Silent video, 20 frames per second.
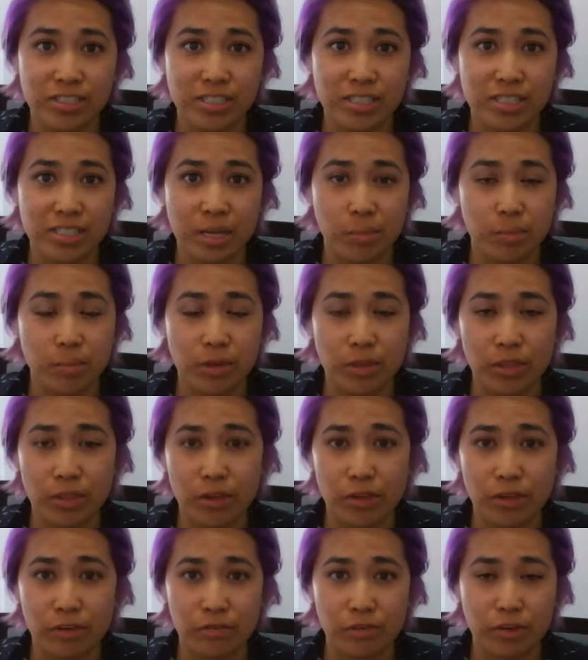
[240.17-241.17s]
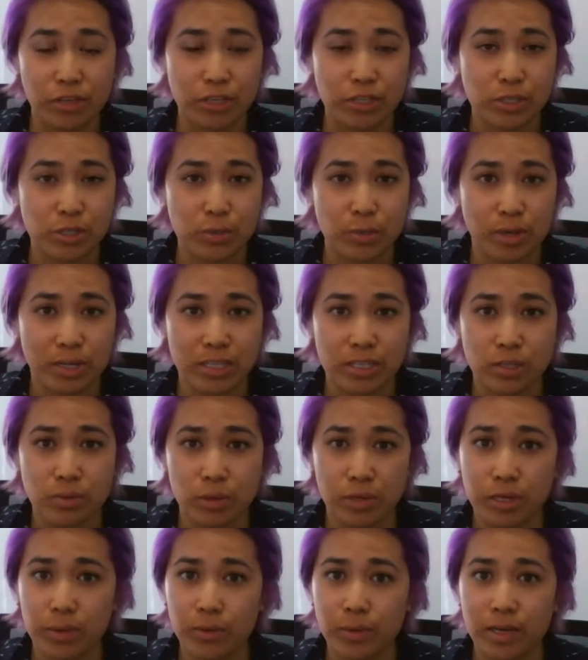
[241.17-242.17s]
December 31st,
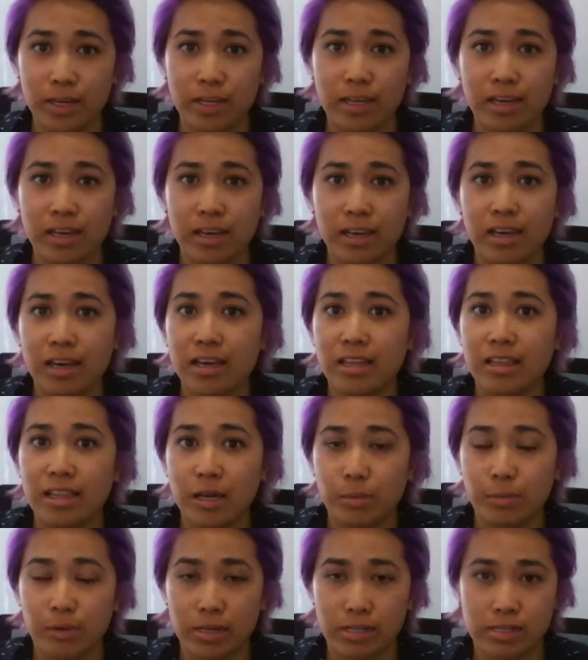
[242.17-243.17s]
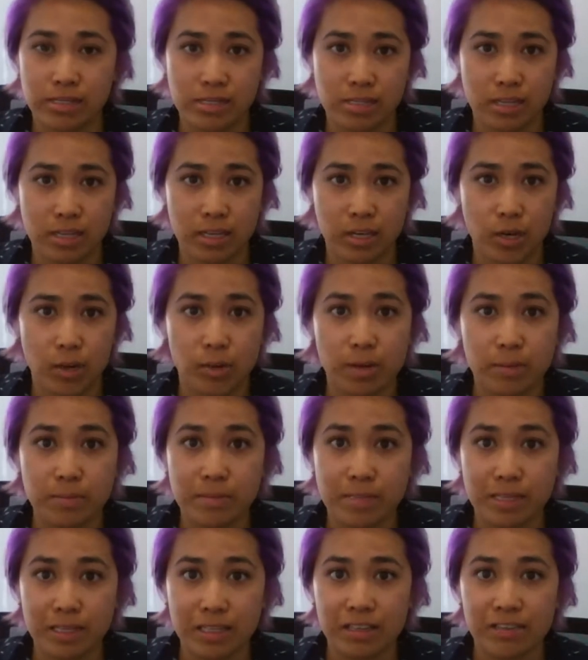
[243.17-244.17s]
2021, that price is going to go up
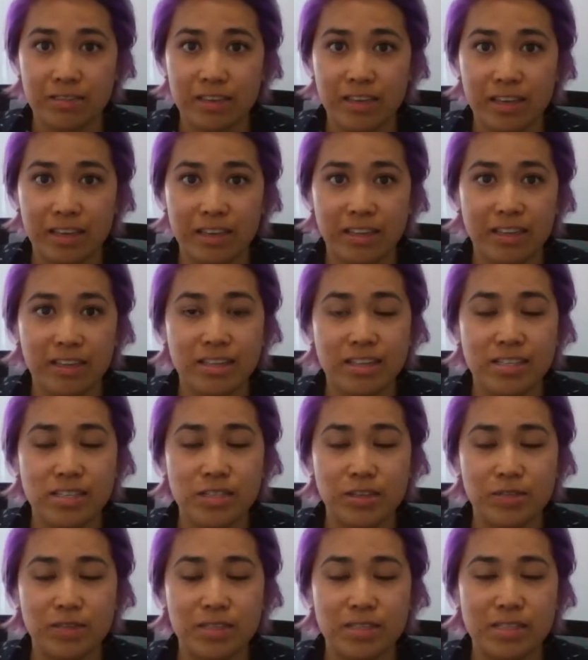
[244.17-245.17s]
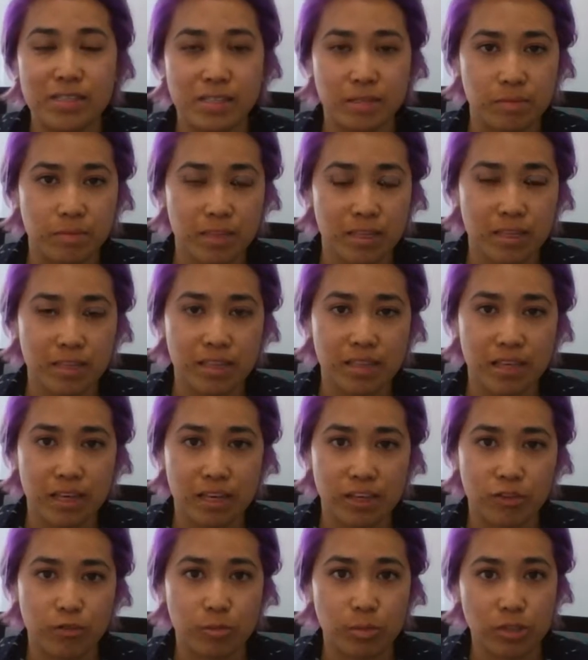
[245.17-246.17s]
significantly. So if it's something that
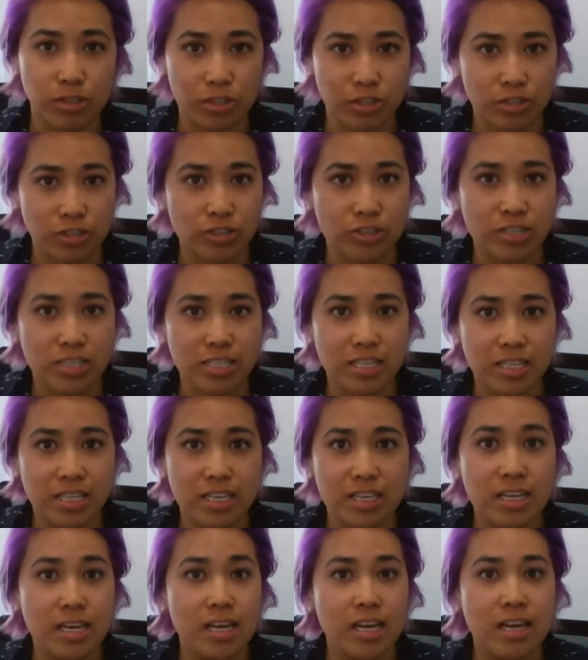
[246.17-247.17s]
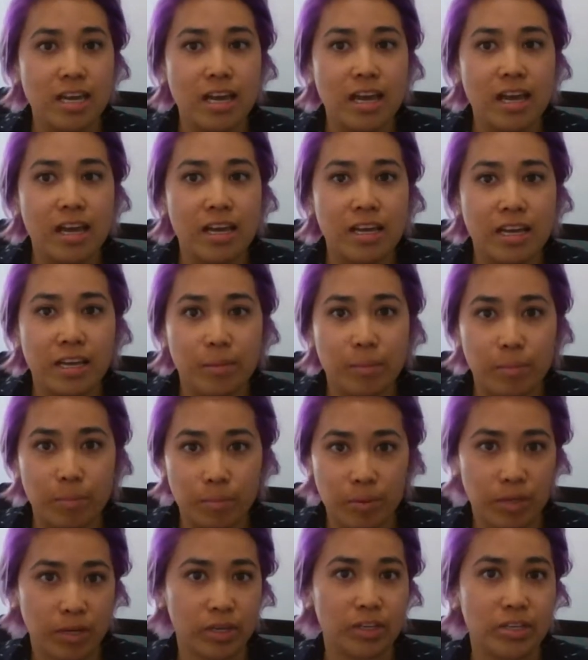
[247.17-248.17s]
you've been interested in,
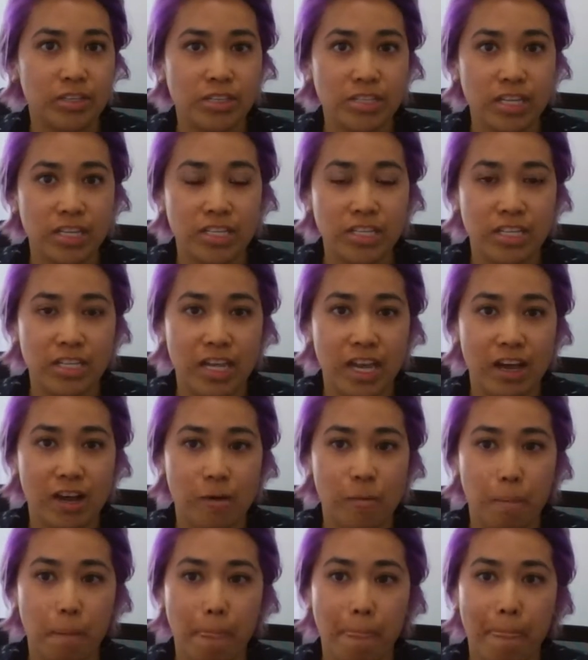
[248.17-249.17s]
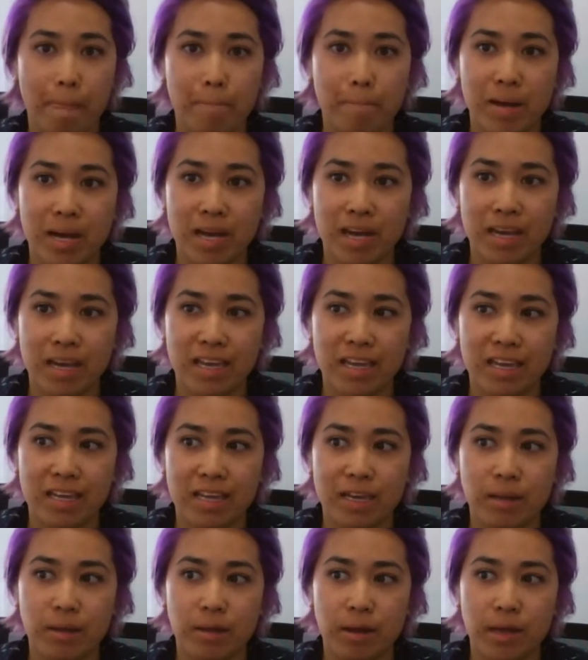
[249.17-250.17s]
book your session now.
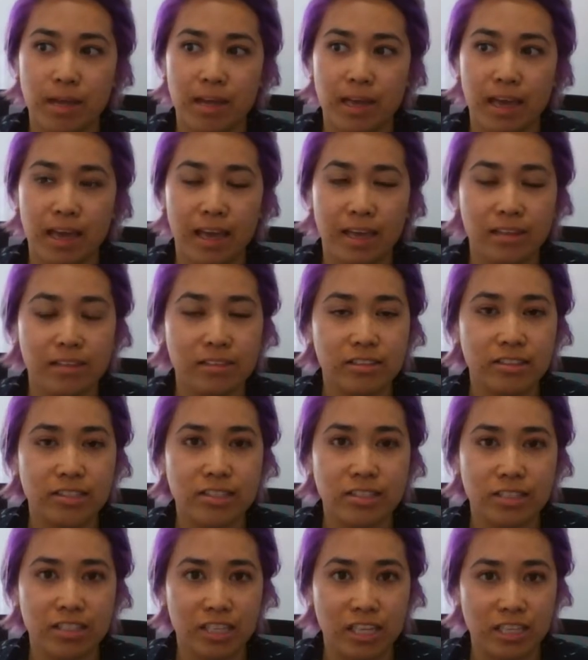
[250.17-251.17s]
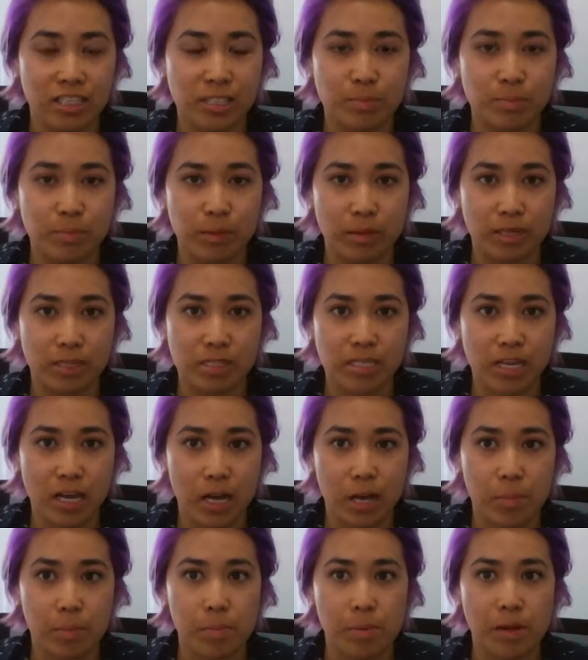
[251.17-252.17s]
My calendar gets booked
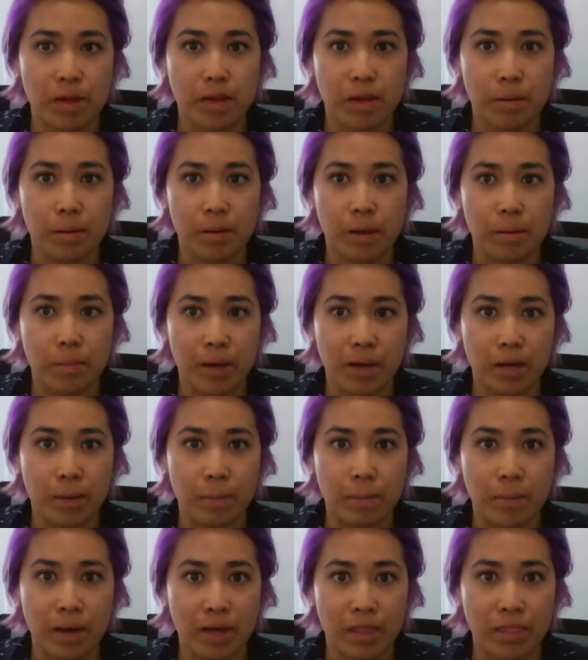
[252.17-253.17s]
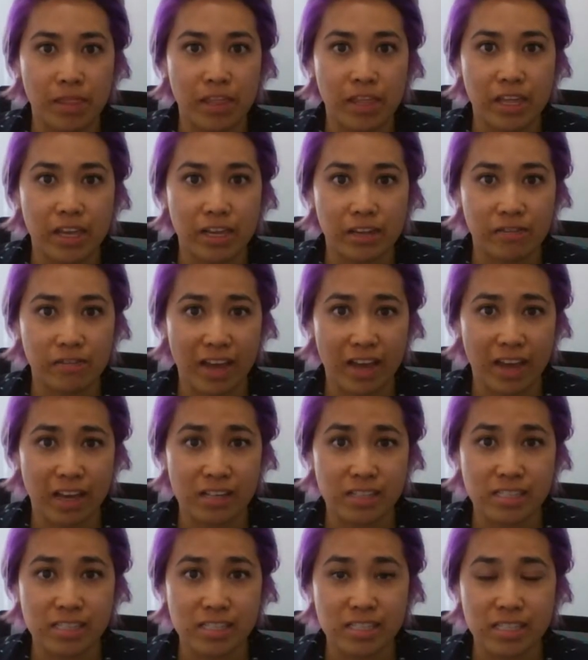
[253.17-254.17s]
up about a month in
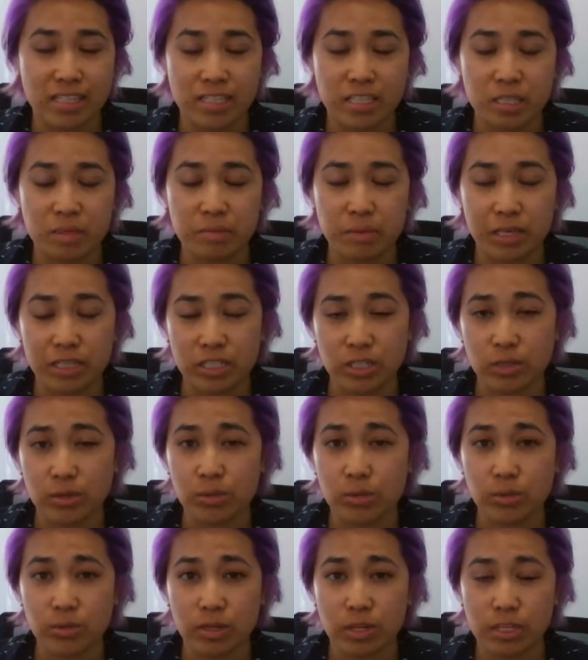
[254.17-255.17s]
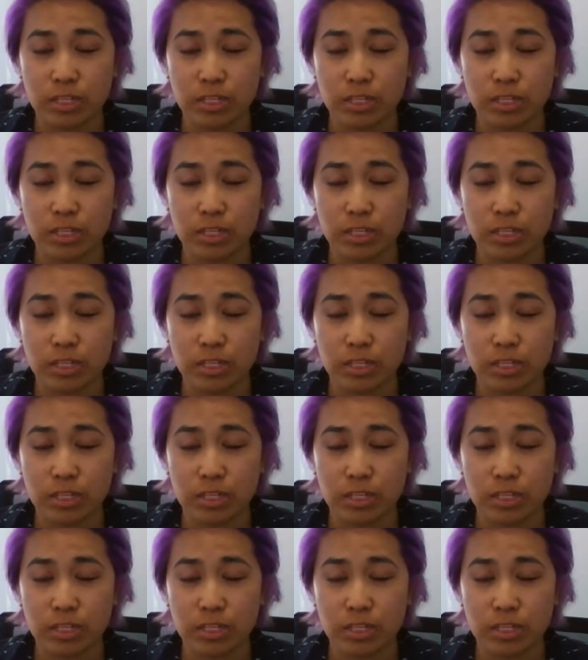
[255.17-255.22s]
advance, especially